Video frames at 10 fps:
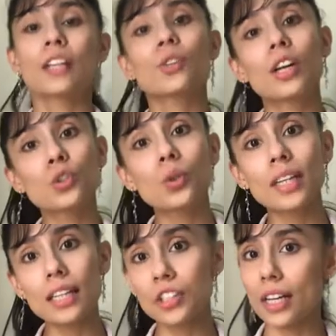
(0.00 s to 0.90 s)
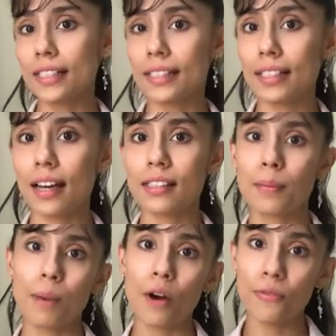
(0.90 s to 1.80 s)
So I do each exercise
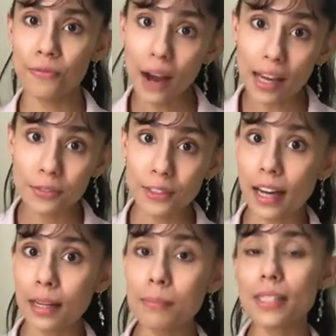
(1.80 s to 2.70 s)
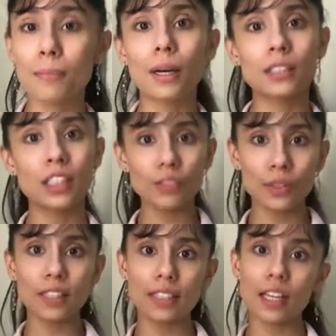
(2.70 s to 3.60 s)
about five times, but just
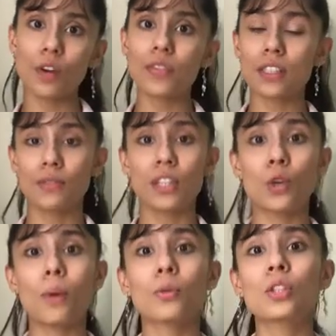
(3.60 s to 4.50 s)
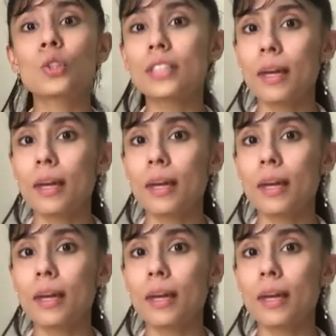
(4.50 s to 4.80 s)
for the sake of this video, I'm going to